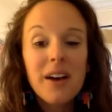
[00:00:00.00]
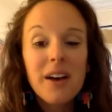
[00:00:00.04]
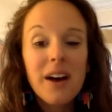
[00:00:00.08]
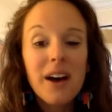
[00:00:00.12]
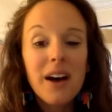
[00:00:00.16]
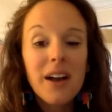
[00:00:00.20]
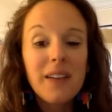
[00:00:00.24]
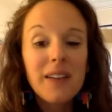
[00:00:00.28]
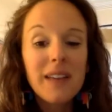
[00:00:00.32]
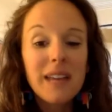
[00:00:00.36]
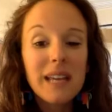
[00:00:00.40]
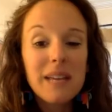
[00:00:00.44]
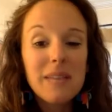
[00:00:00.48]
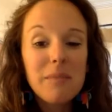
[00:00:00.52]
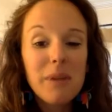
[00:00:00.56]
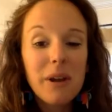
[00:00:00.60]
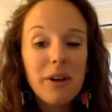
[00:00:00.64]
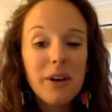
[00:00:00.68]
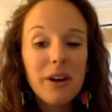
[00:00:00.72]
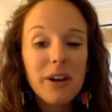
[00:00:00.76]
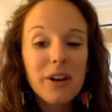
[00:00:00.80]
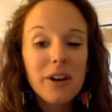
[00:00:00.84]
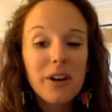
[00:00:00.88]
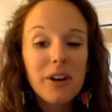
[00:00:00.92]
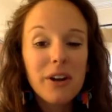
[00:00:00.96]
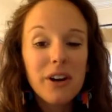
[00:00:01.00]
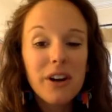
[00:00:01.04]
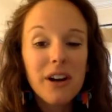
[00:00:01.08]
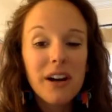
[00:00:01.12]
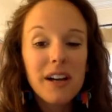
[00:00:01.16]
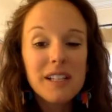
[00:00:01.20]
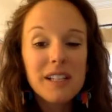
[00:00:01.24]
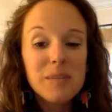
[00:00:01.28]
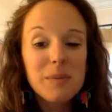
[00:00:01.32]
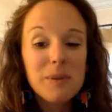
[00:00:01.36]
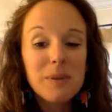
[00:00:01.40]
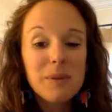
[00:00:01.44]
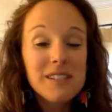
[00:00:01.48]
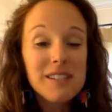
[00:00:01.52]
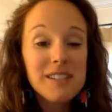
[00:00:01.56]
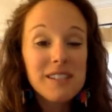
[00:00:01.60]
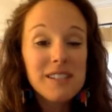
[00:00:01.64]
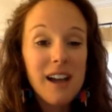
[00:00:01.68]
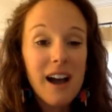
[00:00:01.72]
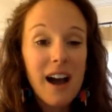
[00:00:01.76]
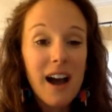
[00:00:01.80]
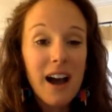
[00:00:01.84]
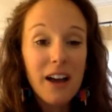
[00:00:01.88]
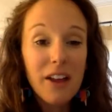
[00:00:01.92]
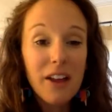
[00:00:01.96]
Elaine married her husband
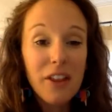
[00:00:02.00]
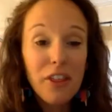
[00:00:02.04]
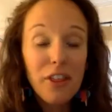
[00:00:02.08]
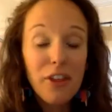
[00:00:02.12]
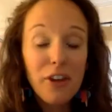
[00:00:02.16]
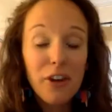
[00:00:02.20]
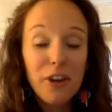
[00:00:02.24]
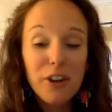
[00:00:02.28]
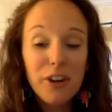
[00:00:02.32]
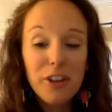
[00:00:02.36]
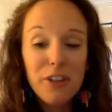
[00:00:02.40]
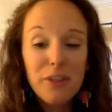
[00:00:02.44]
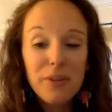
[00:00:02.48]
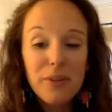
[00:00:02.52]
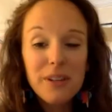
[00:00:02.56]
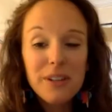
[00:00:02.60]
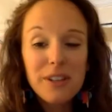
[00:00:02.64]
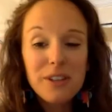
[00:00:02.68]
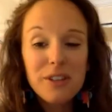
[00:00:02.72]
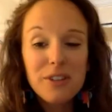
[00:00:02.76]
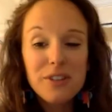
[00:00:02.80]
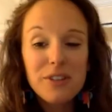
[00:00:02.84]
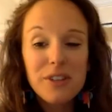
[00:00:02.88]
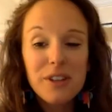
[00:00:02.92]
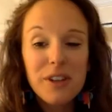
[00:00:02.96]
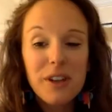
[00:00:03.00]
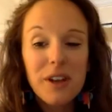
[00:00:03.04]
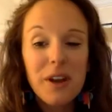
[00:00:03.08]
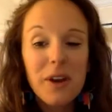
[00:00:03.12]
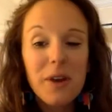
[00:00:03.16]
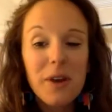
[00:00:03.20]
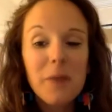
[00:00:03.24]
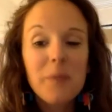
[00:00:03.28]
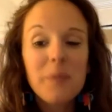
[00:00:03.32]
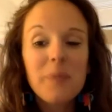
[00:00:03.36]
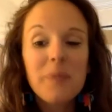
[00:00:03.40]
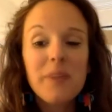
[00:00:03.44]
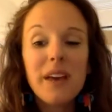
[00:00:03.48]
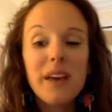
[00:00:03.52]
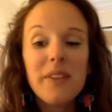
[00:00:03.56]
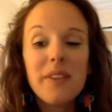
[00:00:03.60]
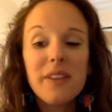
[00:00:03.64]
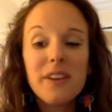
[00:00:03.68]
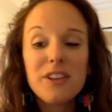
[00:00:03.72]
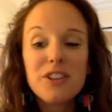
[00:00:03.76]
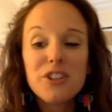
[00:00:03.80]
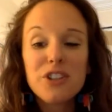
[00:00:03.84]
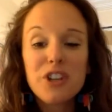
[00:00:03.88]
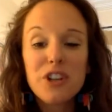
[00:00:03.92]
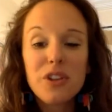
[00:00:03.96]
Scott 33 years ago, and
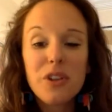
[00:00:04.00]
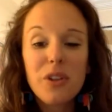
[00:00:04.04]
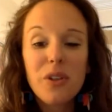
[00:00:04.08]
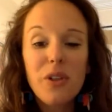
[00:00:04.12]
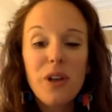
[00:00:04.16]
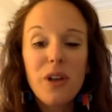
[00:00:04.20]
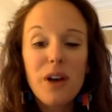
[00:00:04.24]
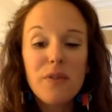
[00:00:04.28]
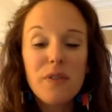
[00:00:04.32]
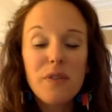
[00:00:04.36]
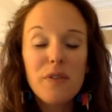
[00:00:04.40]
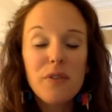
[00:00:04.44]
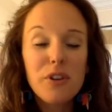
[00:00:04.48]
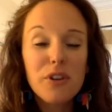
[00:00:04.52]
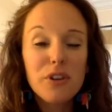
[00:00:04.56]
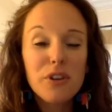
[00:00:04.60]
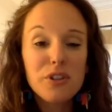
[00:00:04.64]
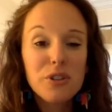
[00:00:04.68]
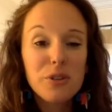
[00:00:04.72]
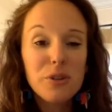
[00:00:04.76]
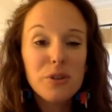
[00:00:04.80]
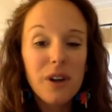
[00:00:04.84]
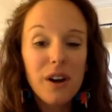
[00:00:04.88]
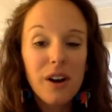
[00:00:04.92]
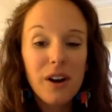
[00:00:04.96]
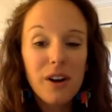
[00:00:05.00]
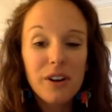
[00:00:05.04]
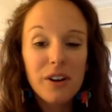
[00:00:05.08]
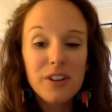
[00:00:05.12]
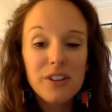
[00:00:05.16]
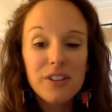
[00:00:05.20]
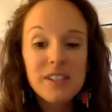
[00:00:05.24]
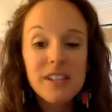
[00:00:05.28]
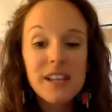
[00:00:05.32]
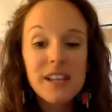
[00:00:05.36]
they share the love of their two daughters,